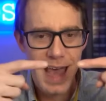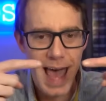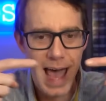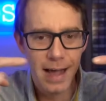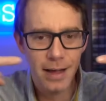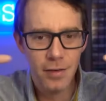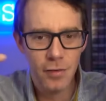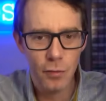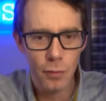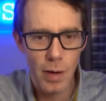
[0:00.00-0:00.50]

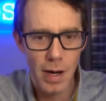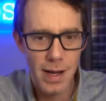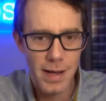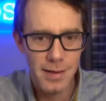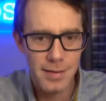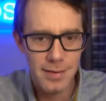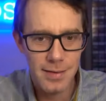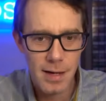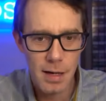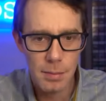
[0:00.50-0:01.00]
X
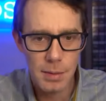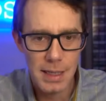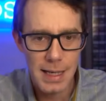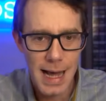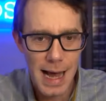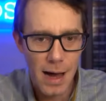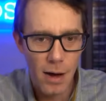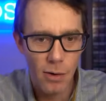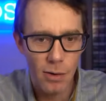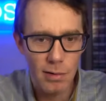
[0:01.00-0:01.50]
rays coming
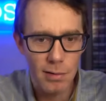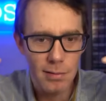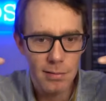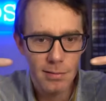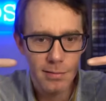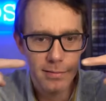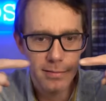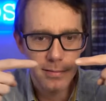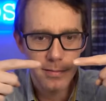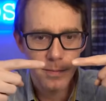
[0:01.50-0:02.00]
out.
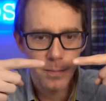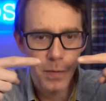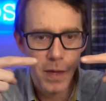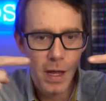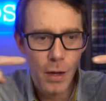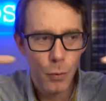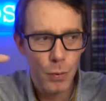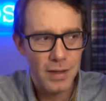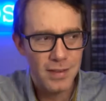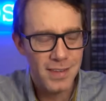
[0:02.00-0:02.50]

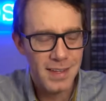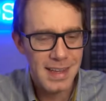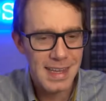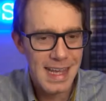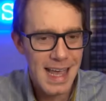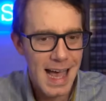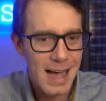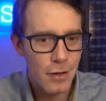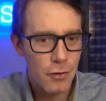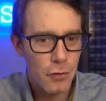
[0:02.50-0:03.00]
We see
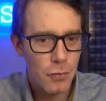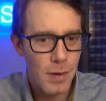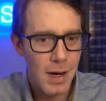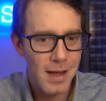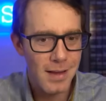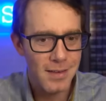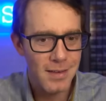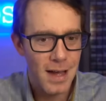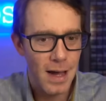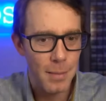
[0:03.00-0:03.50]
the X
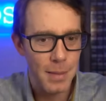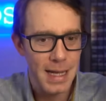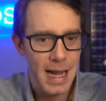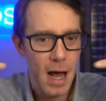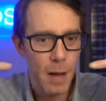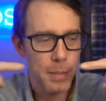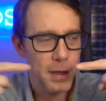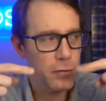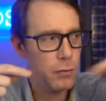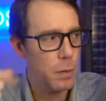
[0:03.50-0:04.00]
rays coming
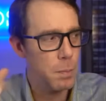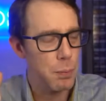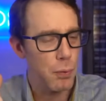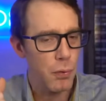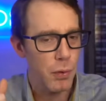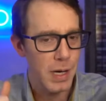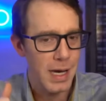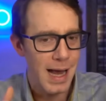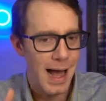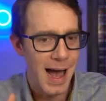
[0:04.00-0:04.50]
out because we're
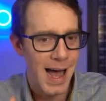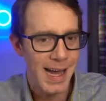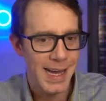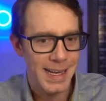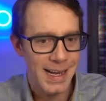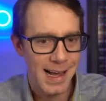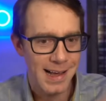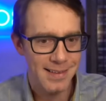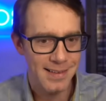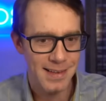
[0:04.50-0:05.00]
pre
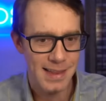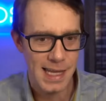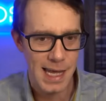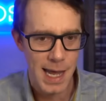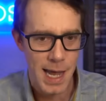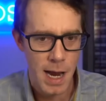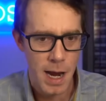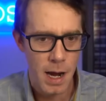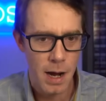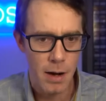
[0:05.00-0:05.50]
ionizing the
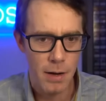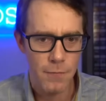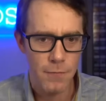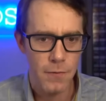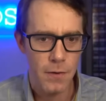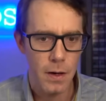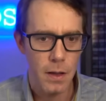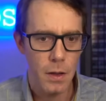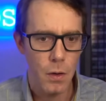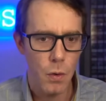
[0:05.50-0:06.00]
air in
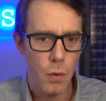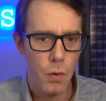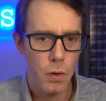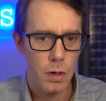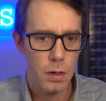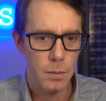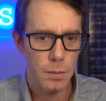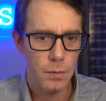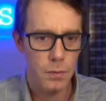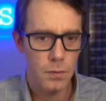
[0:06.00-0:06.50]
front of the
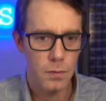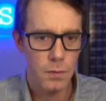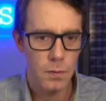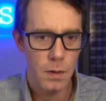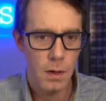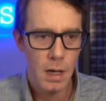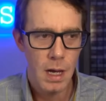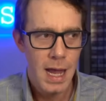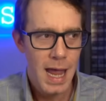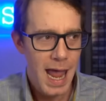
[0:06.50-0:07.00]
orbs.
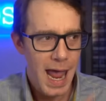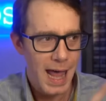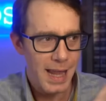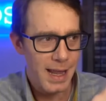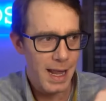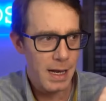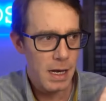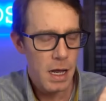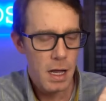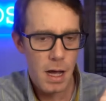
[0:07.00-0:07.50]
And
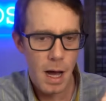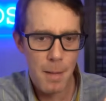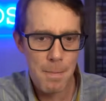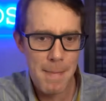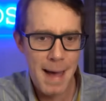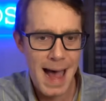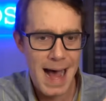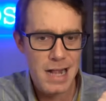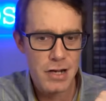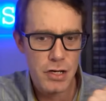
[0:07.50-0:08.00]
then
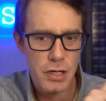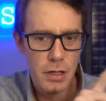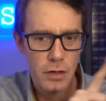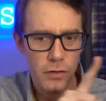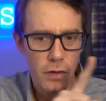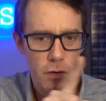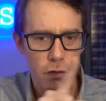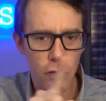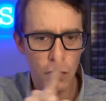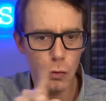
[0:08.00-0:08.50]
imagine there's
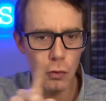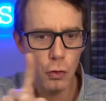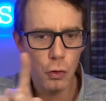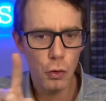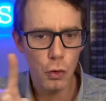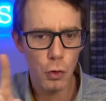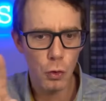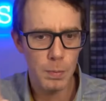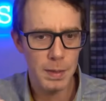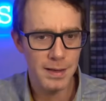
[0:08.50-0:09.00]
a
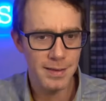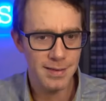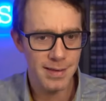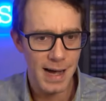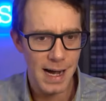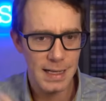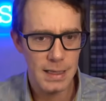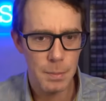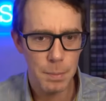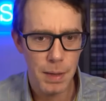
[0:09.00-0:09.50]
tube
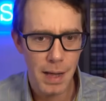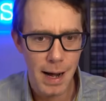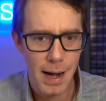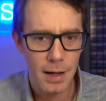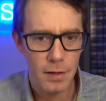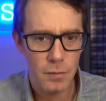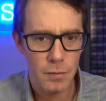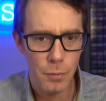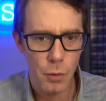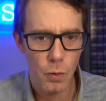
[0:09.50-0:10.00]
inside the
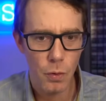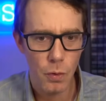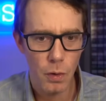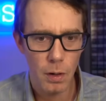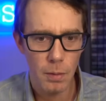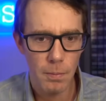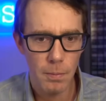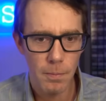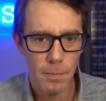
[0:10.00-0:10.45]
plasma orb,